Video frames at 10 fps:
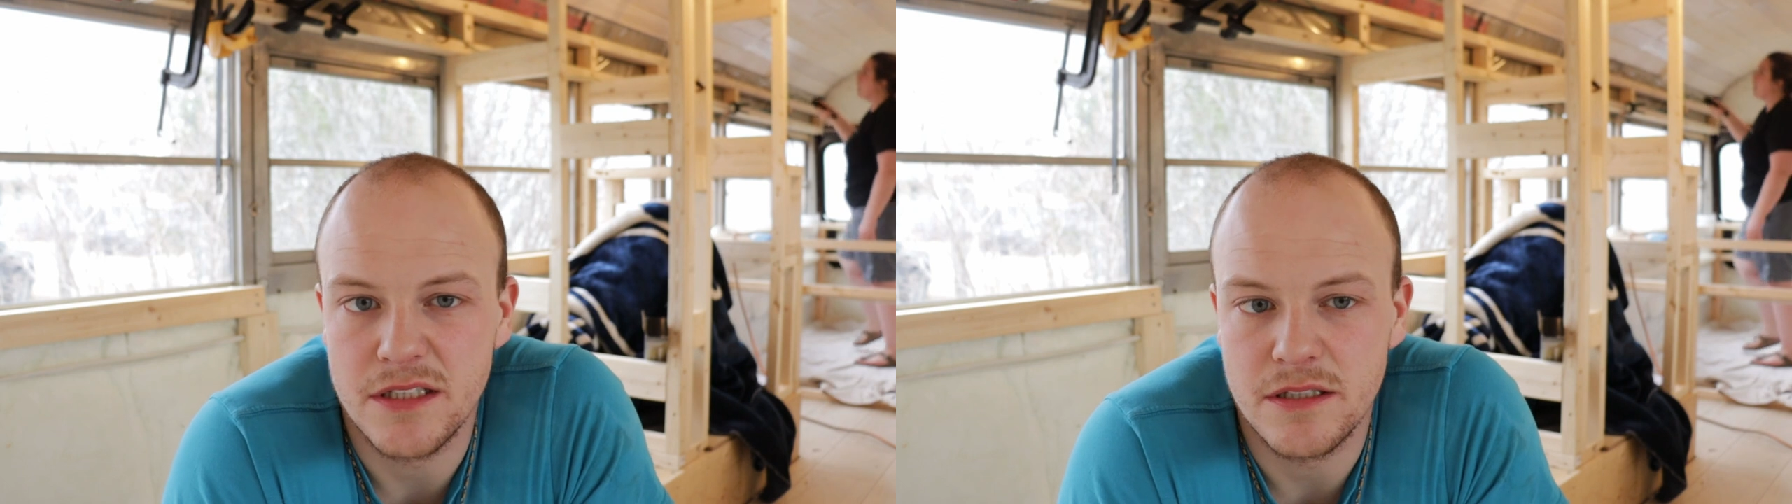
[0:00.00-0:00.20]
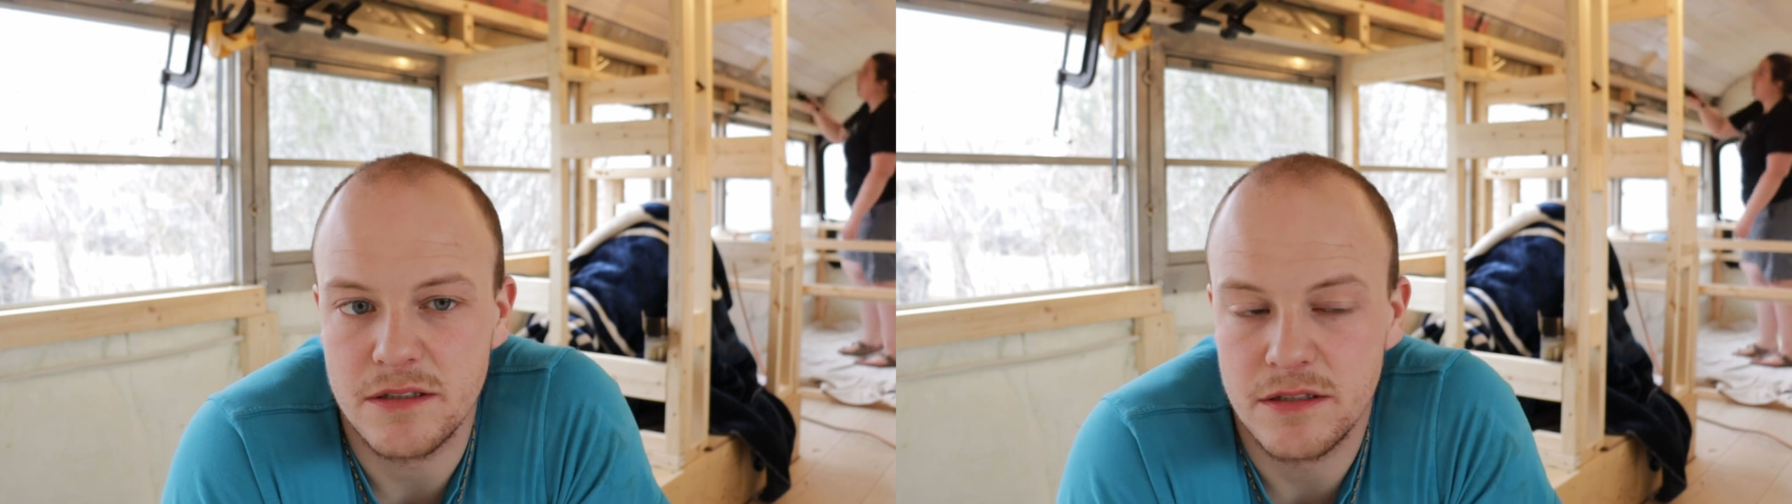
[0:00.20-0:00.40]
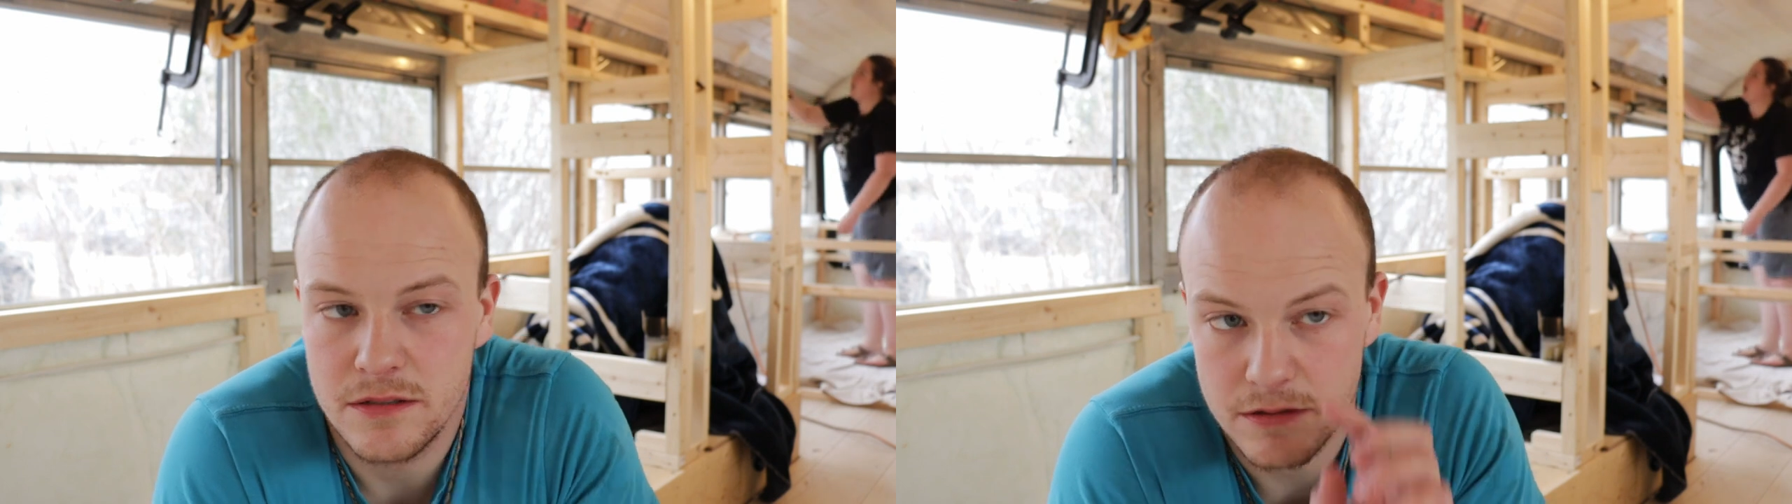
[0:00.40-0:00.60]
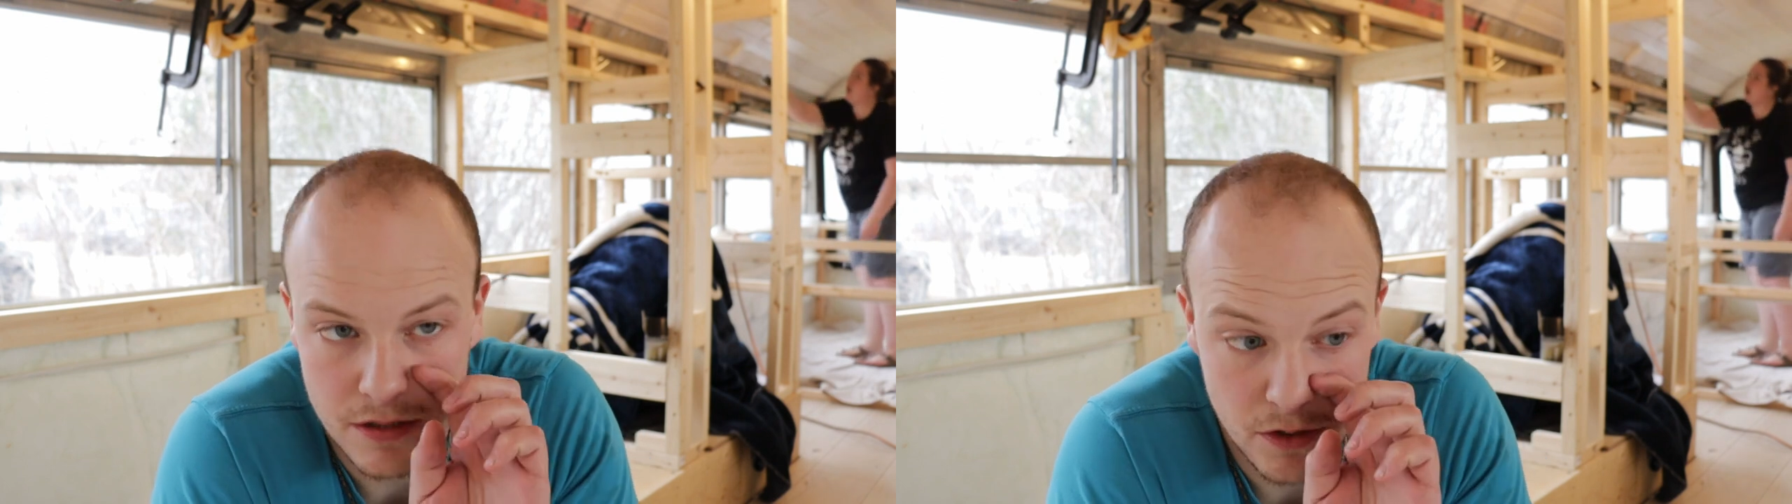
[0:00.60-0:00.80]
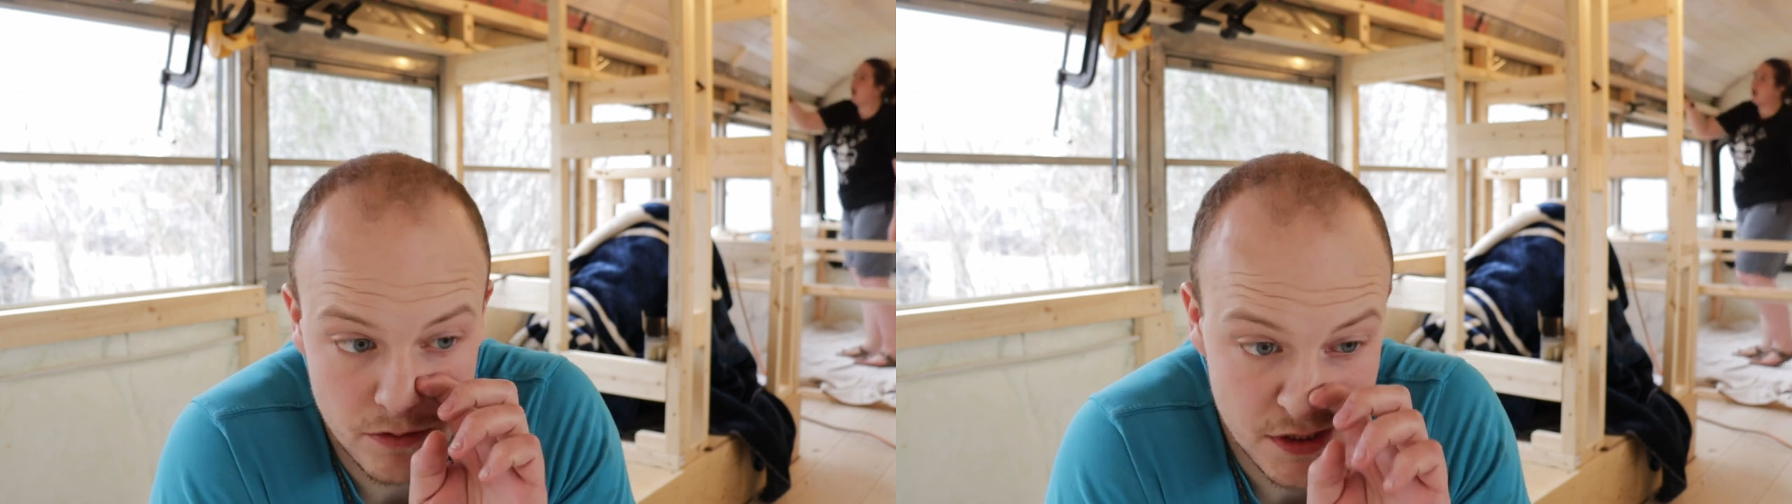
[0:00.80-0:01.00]
the
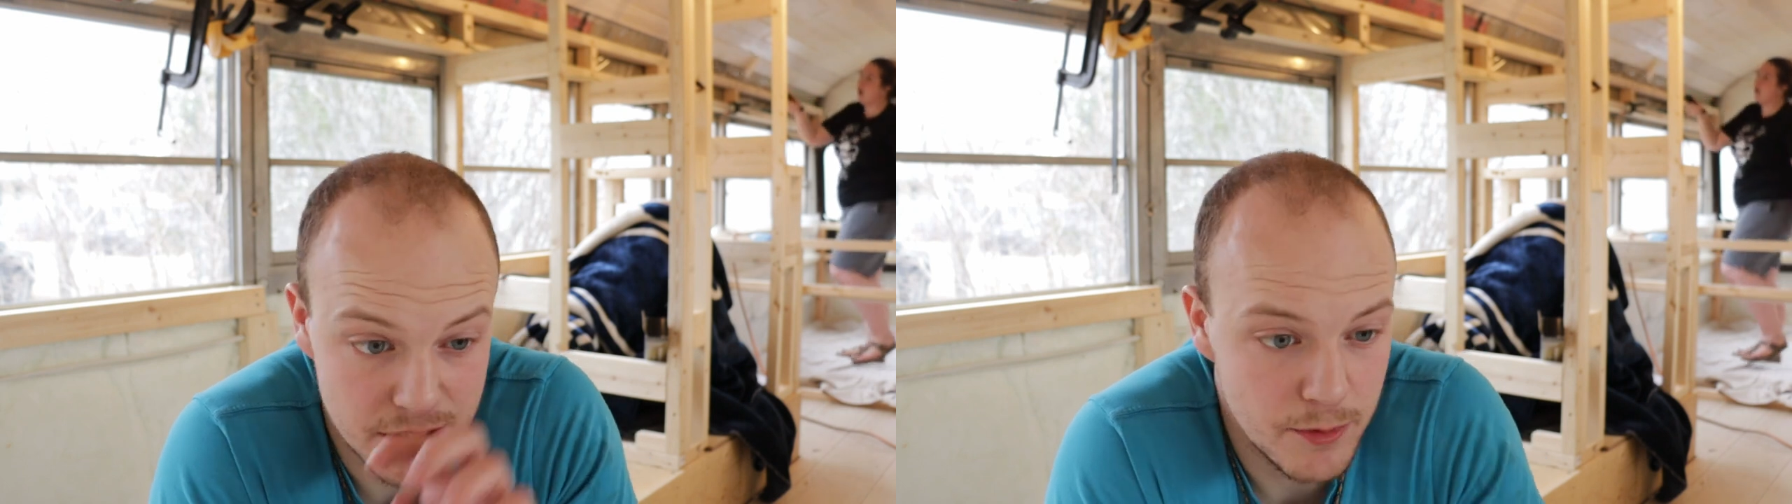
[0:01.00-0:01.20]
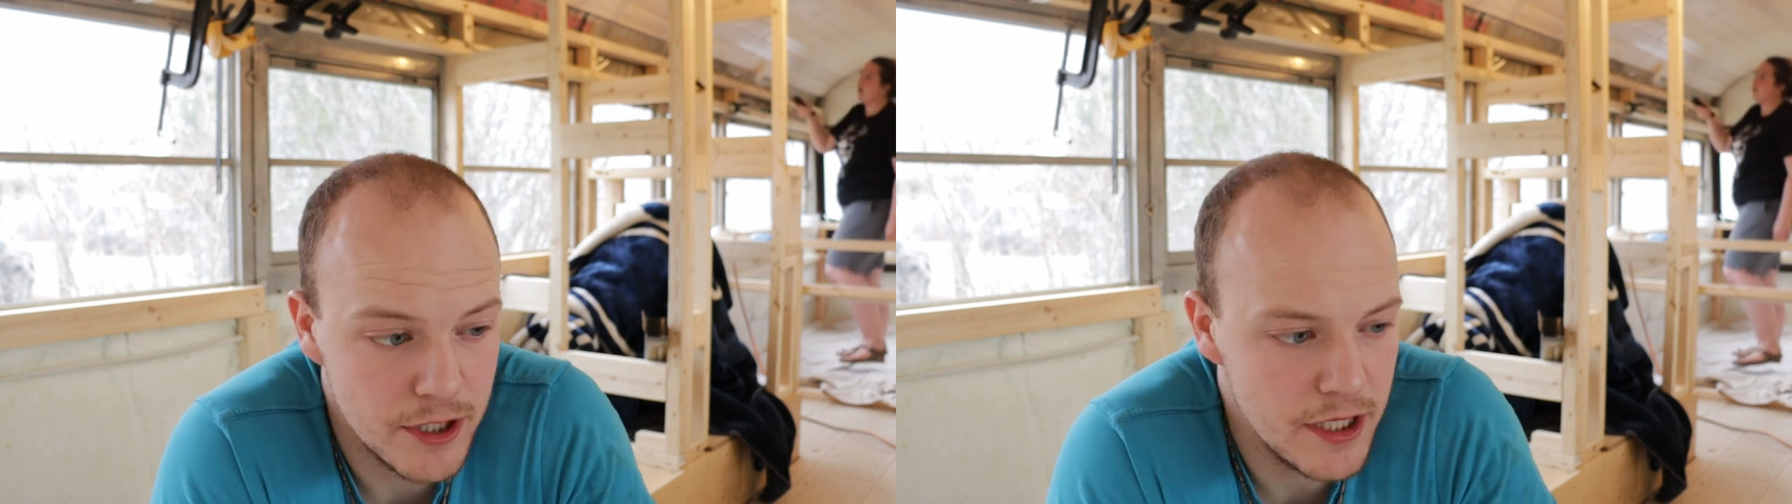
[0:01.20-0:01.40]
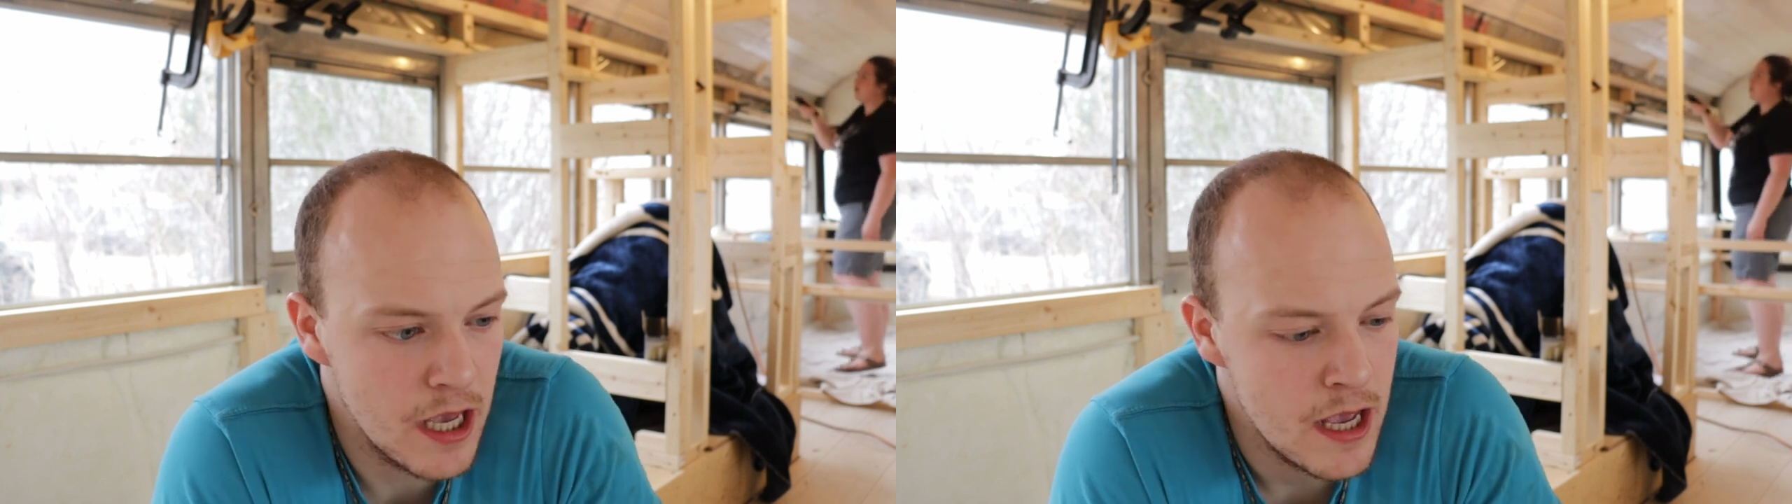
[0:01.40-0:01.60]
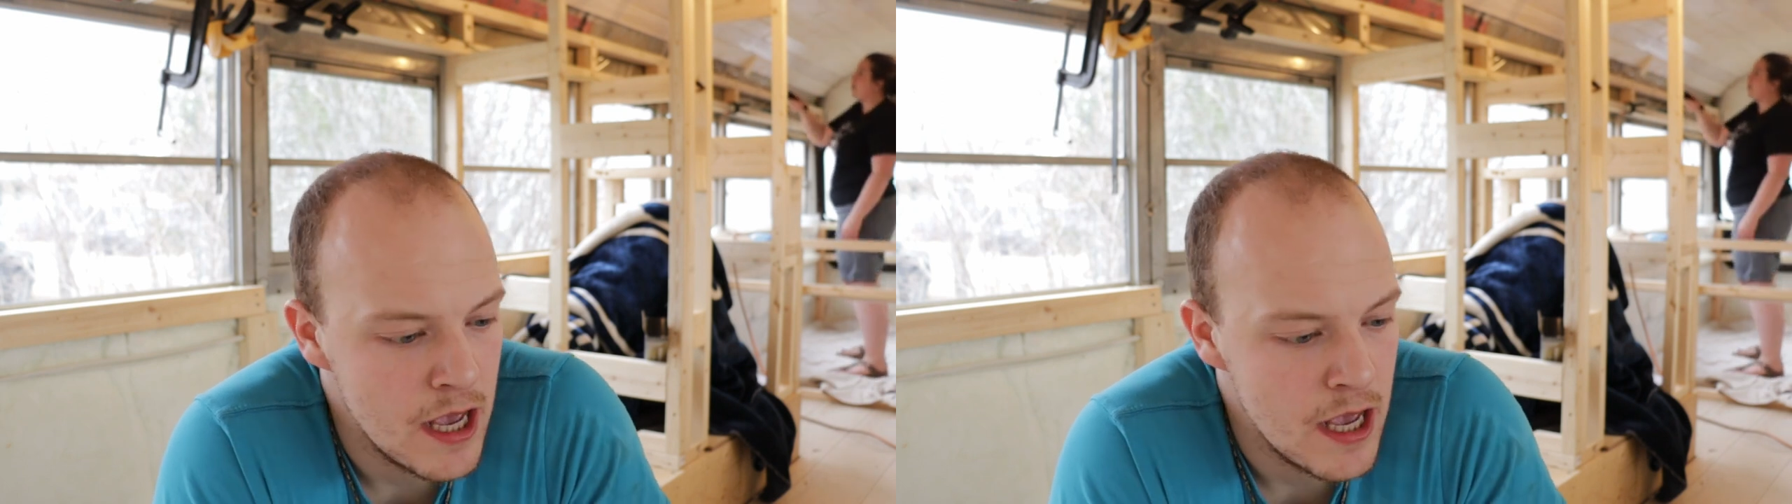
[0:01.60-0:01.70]
Lowe's this morning.